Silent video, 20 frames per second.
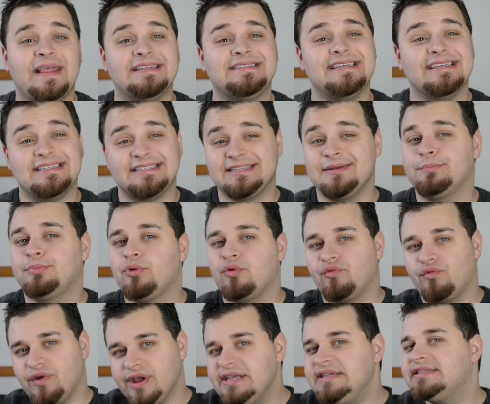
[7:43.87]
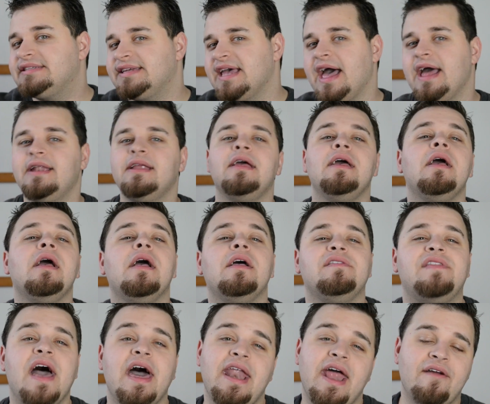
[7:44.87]
that's a simple reset
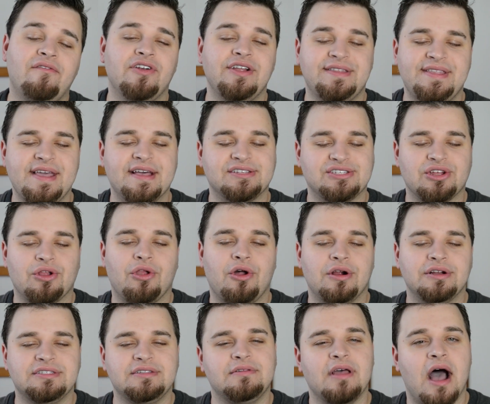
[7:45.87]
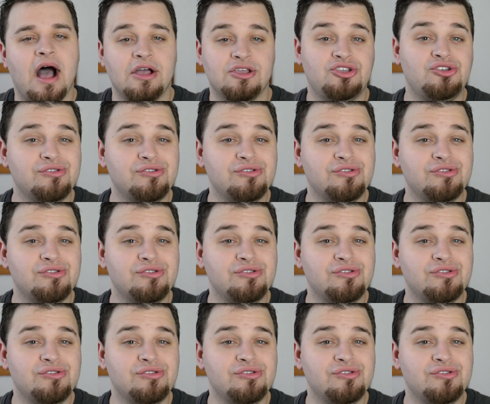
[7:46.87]
that every DSLR uh,